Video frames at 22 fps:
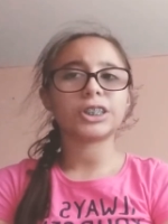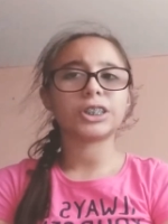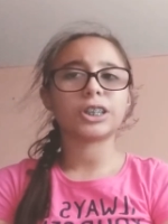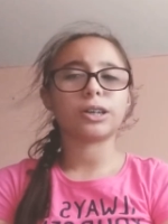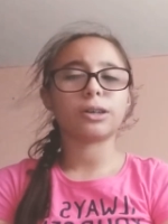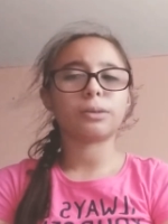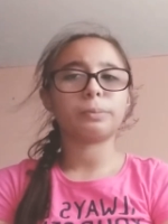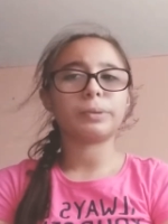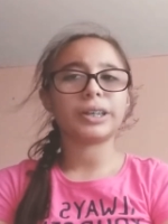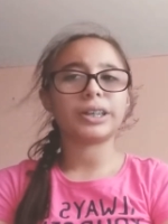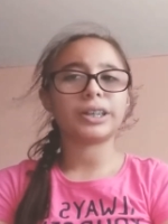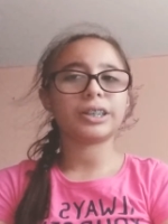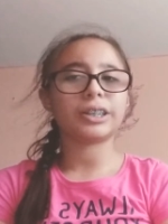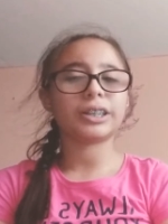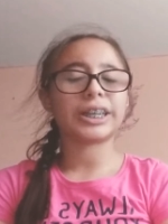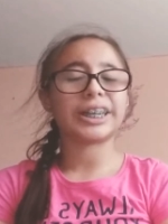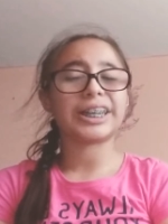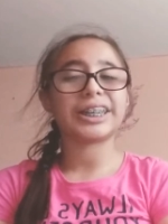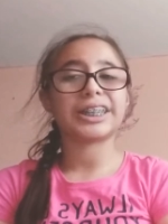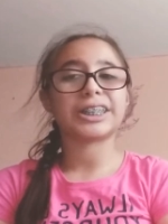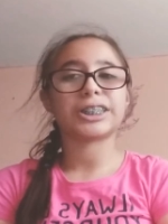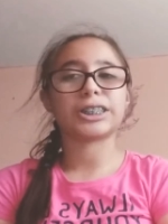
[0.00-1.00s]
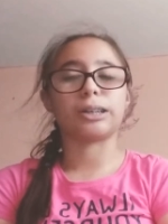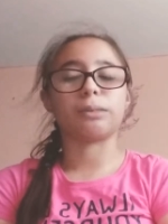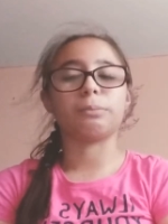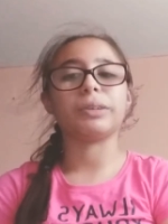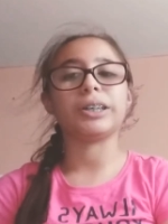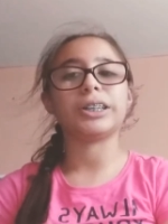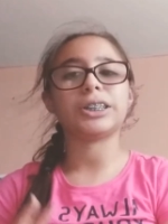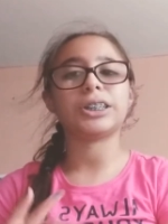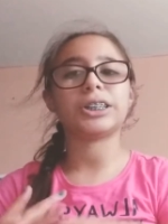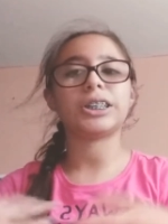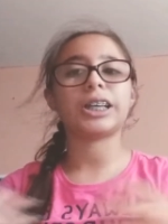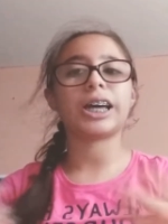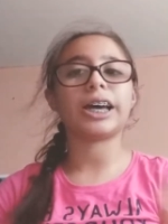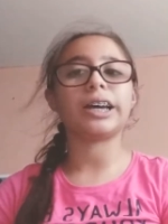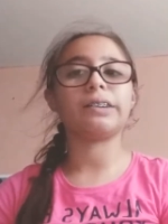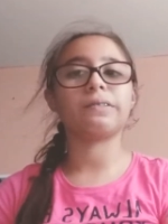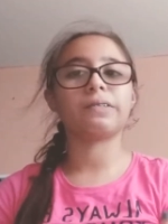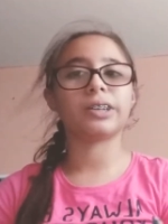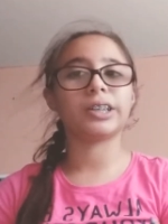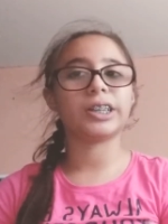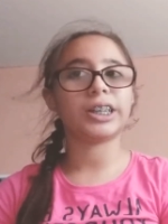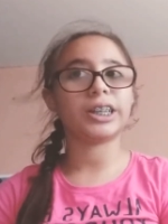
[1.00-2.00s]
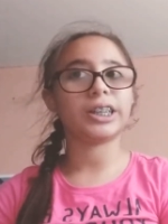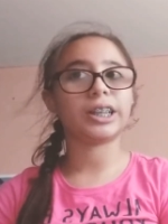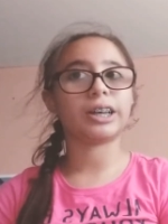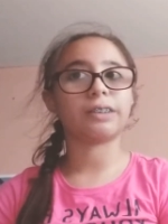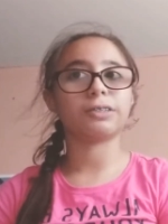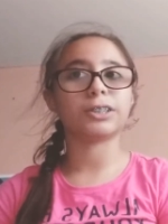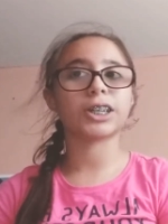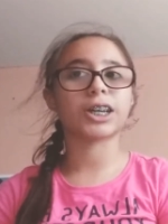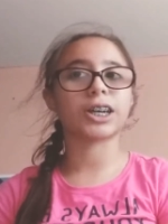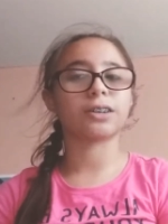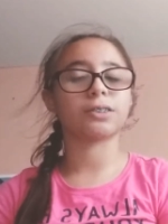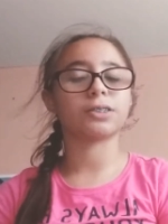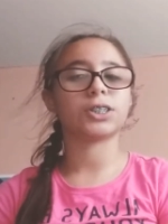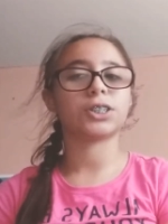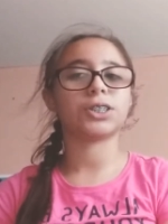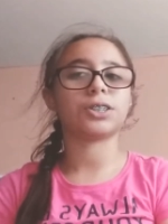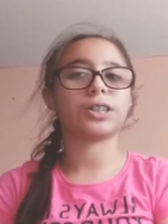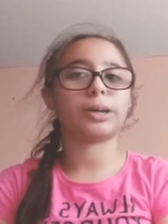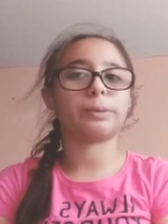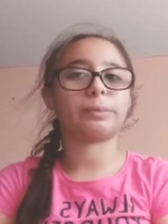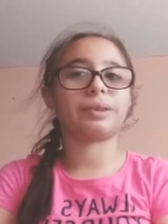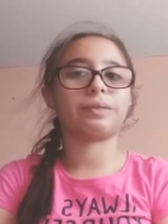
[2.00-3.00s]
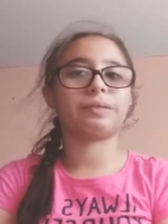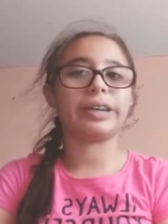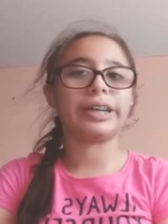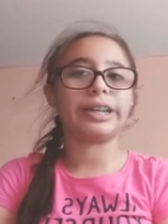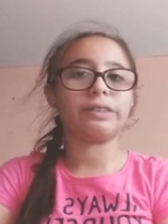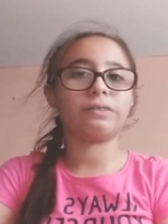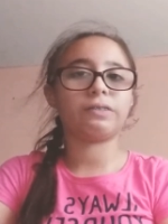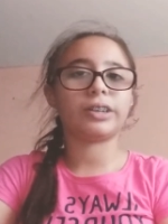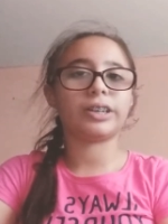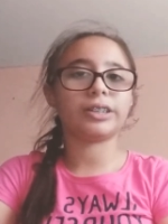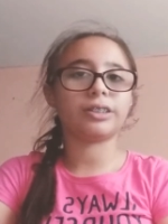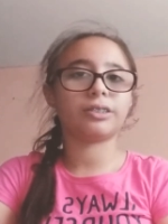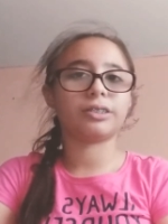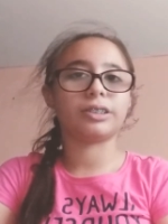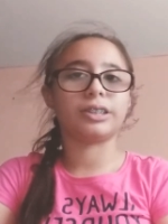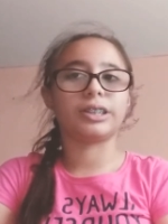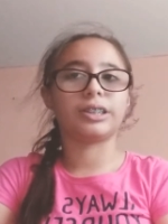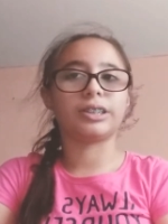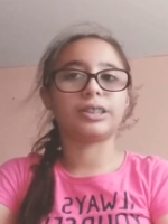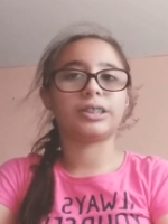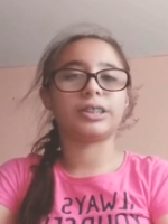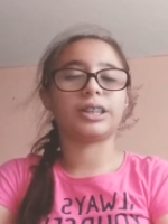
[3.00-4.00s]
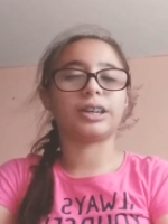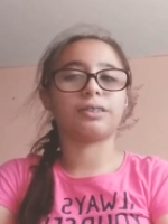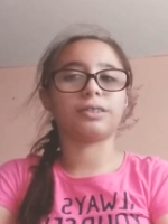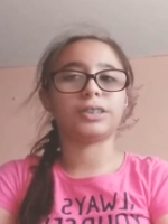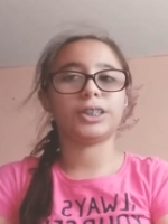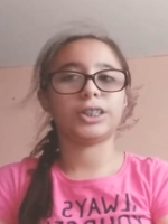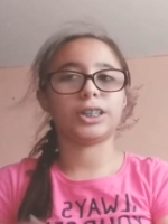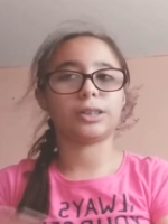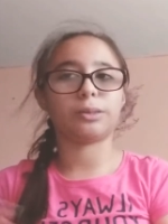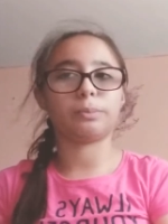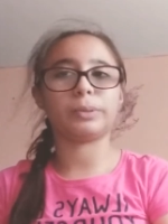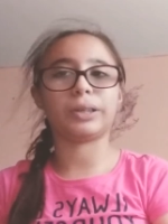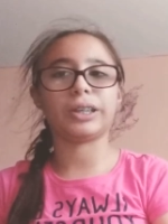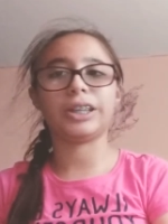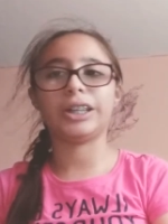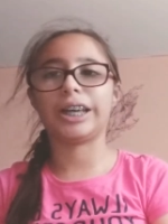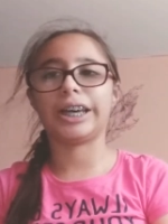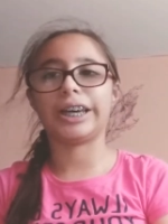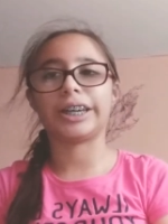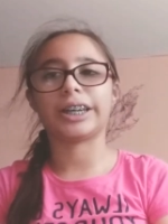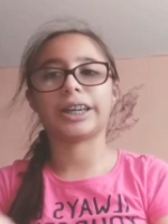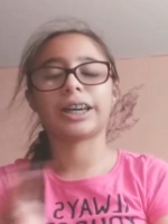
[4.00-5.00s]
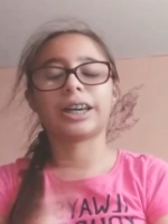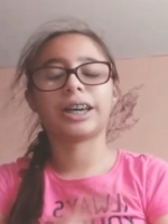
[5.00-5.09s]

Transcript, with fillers: to open like some places I really love to go to I've been waiting for those to open like